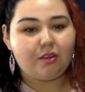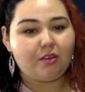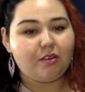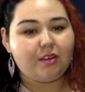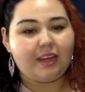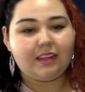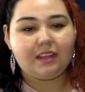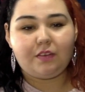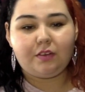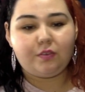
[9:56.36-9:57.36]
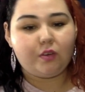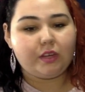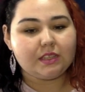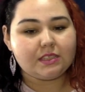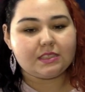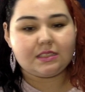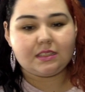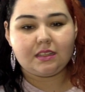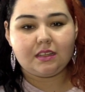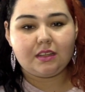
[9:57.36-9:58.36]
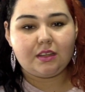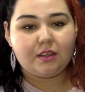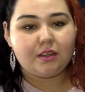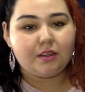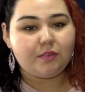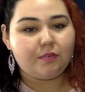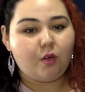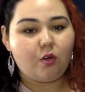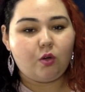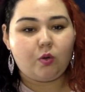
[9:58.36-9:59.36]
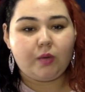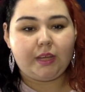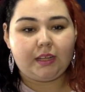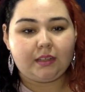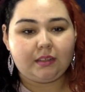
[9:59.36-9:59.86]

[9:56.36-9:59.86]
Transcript: Oh, I love her voice. Vocal queen.